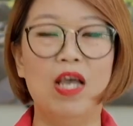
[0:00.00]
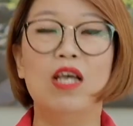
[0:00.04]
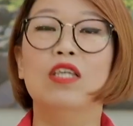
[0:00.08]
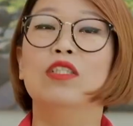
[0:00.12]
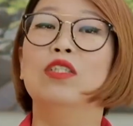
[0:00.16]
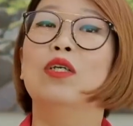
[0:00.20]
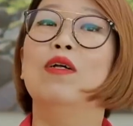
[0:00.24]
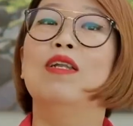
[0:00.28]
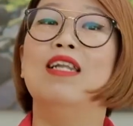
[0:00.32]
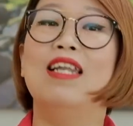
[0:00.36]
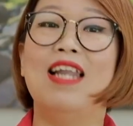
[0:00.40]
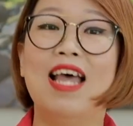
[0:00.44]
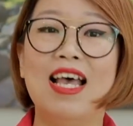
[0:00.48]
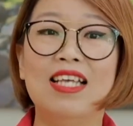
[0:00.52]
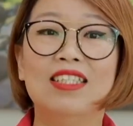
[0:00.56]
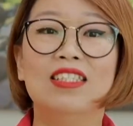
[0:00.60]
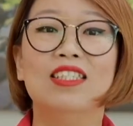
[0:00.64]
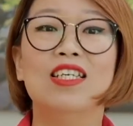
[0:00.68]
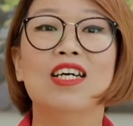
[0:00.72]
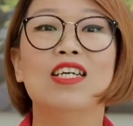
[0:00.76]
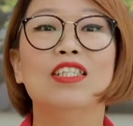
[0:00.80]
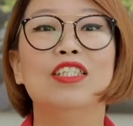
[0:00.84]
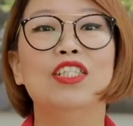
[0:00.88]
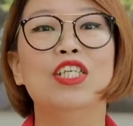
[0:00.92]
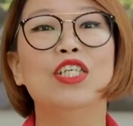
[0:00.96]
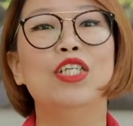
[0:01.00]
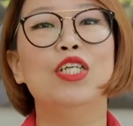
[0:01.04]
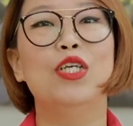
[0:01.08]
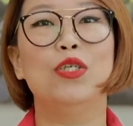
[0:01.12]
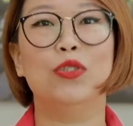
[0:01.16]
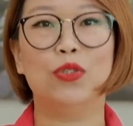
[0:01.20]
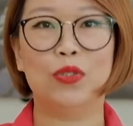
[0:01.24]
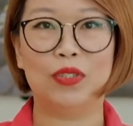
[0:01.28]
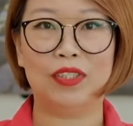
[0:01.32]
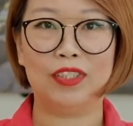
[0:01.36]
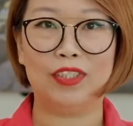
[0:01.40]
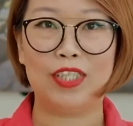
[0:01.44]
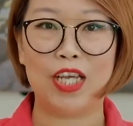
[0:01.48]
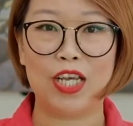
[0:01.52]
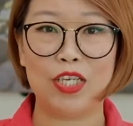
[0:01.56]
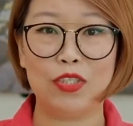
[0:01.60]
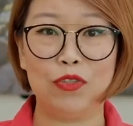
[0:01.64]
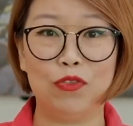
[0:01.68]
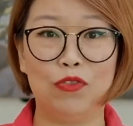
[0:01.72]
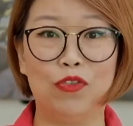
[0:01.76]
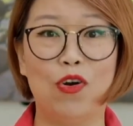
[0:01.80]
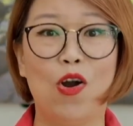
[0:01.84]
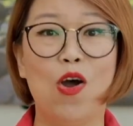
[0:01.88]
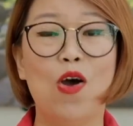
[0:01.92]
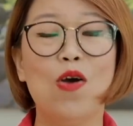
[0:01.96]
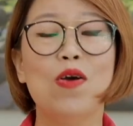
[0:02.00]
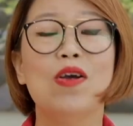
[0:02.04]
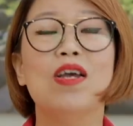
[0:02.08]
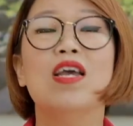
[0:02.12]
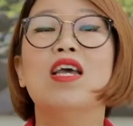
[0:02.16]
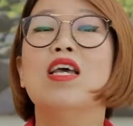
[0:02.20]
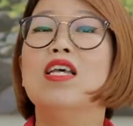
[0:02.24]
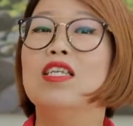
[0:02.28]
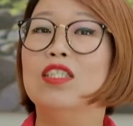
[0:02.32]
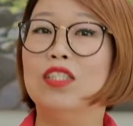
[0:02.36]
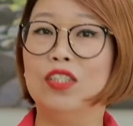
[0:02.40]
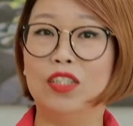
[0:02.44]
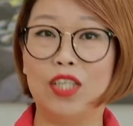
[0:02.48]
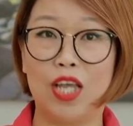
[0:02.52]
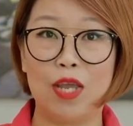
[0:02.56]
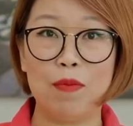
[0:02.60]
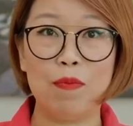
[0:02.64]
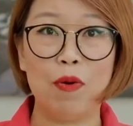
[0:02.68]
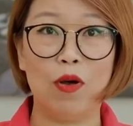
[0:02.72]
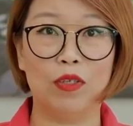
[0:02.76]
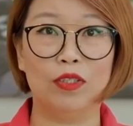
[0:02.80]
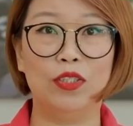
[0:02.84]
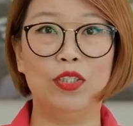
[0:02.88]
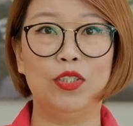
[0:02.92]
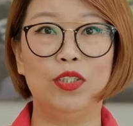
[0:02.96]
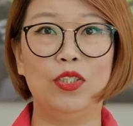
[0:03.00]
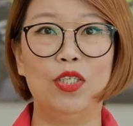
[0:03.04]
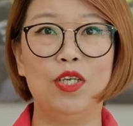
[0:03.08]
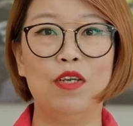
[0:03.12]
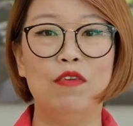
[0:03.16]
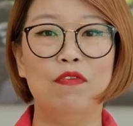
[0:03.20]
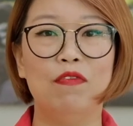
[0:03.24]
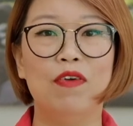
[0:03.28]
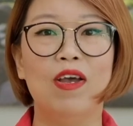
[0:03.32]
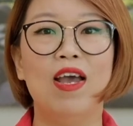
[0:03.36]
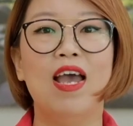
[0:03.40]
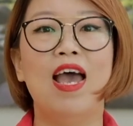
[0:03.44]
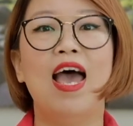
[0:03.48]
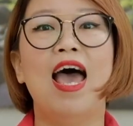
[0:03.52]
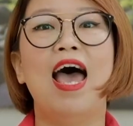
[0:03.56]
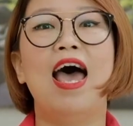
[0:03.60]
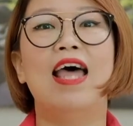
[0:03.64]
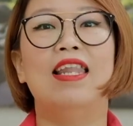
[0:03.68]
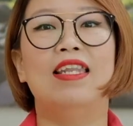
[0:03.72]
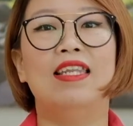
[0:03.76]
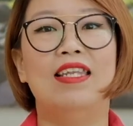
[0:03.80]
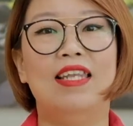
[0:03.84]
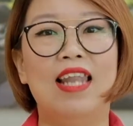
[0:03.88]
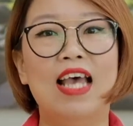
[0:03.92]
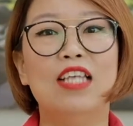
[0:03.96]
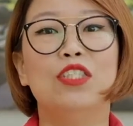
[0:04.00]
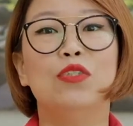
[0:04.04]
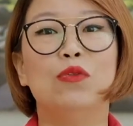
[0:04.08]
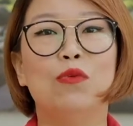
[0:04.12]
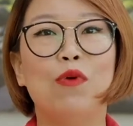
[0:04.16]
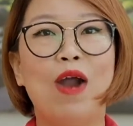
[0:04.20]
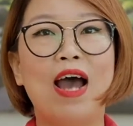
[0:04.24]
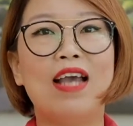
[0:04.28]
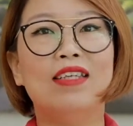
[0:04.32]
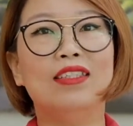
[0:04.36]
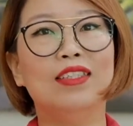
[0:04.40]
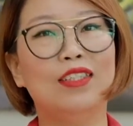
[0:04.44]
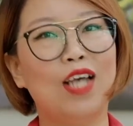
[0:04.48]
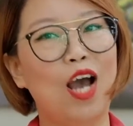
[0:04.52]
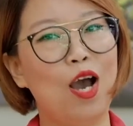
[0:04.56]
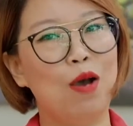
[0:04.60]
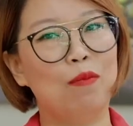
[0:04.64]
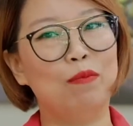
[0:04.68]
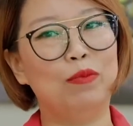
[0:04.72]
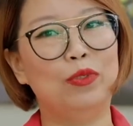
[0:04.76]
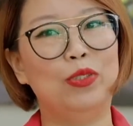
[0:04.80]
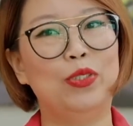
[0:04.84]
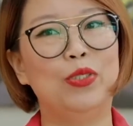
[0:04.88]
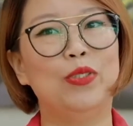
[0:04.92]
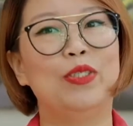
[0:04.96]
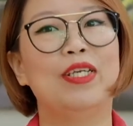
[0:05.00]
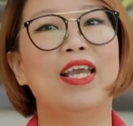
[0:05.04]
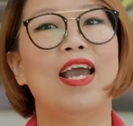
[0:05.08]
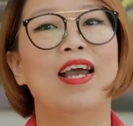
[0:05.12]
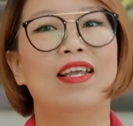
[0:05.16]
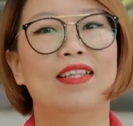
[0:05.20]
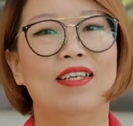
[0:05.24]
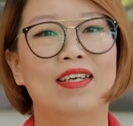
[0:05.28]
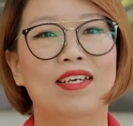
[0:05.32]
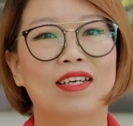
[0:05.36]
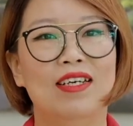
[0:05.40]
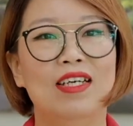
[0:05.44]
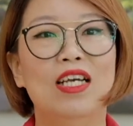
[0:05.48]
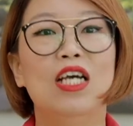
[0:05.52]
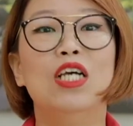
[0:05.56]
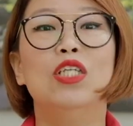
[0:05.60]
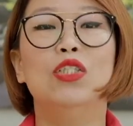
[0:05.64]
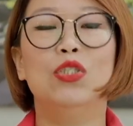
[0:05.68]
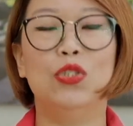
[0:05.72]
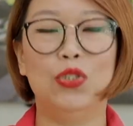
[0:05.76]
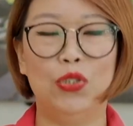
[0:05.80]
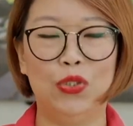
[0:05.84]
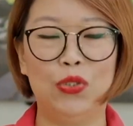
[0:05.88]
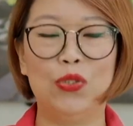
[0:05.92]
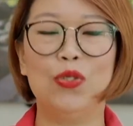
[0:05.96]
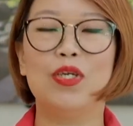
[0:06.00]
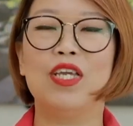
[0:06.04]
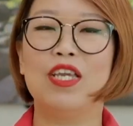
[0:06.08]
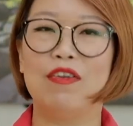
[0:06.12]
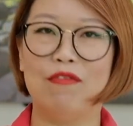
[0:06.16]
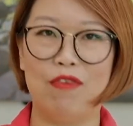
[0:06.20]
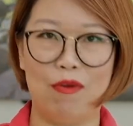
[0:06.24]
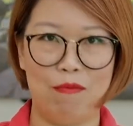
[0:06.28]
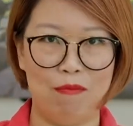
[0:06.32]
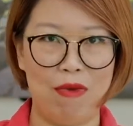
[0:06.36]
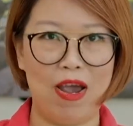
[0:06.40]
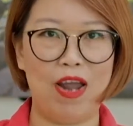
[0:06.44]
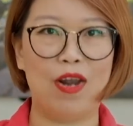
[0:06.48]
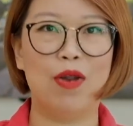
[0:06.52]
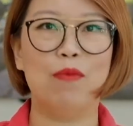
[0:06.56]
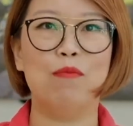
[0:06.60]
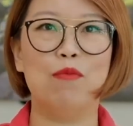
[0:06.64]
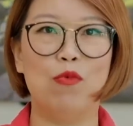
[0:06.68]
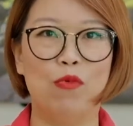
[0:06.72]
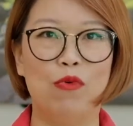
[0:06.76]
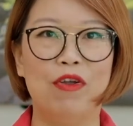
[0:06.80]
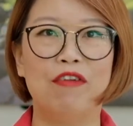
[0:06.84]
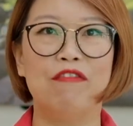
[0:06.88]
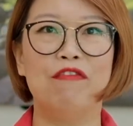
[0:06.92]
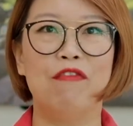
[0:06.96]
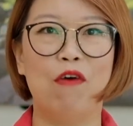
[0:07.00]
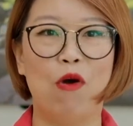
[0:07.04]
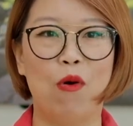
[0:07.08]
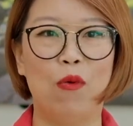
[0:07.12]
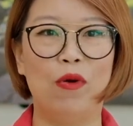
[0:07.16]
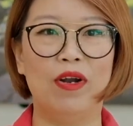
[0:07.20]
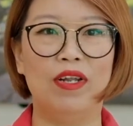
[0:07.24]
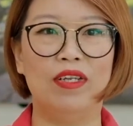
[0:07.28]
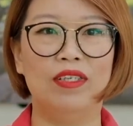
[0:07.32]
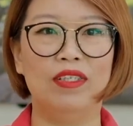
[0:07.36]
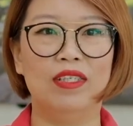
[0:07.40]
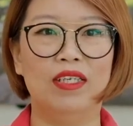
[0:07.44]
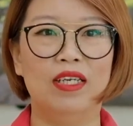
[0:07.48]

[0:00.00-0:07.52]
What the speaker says: So let's continue to stay strong, stay positive, and let's rise up together to do even better moving forward.